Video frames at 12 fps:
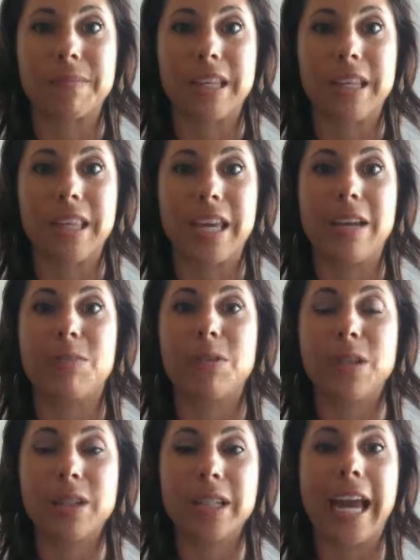They
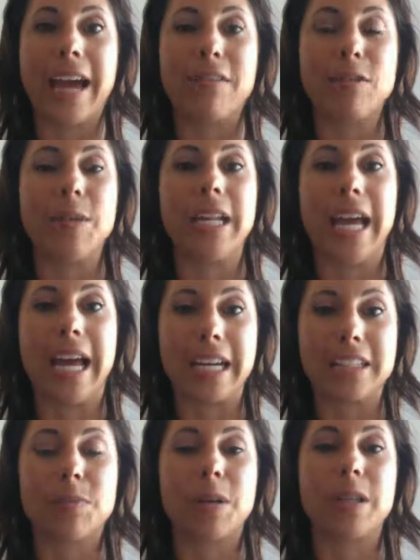really have to be an
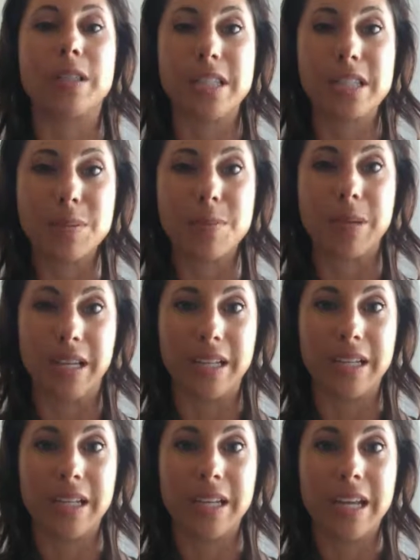active participant
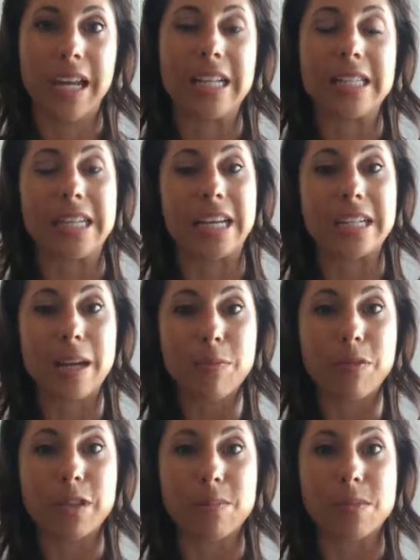and stand up
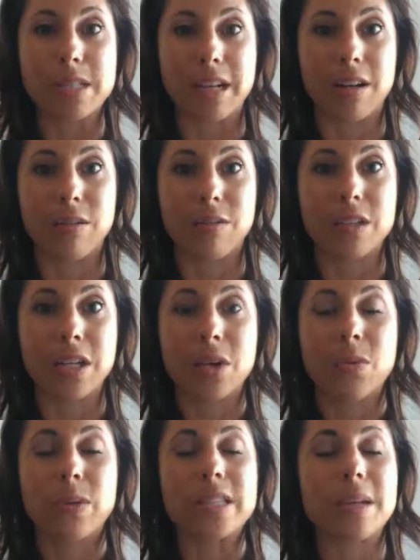for themselves
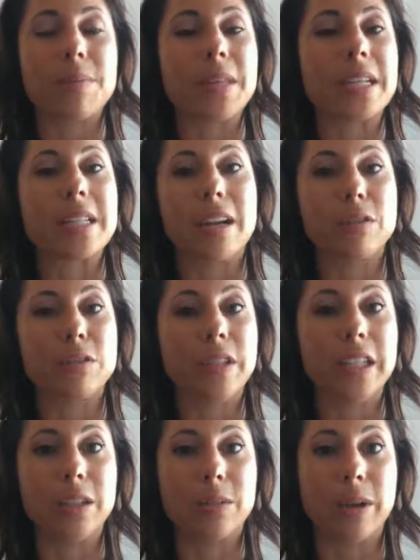when something's not
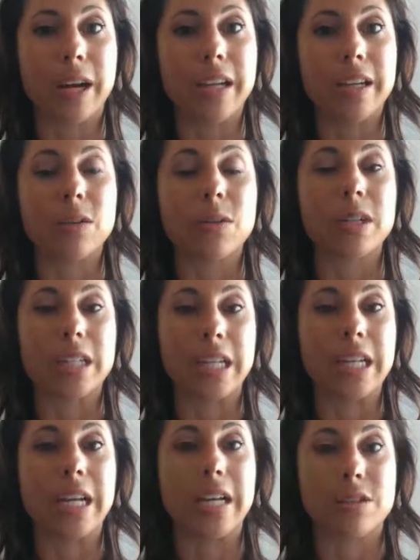feeling right in order to
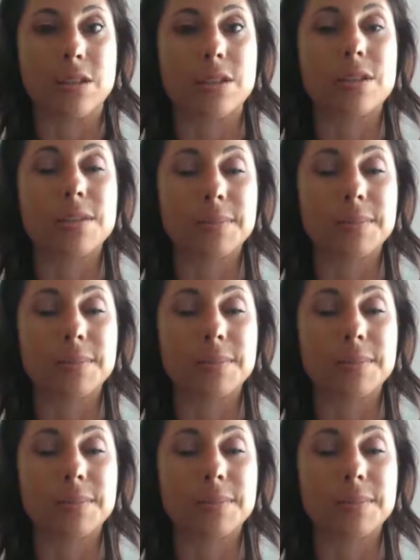get answers.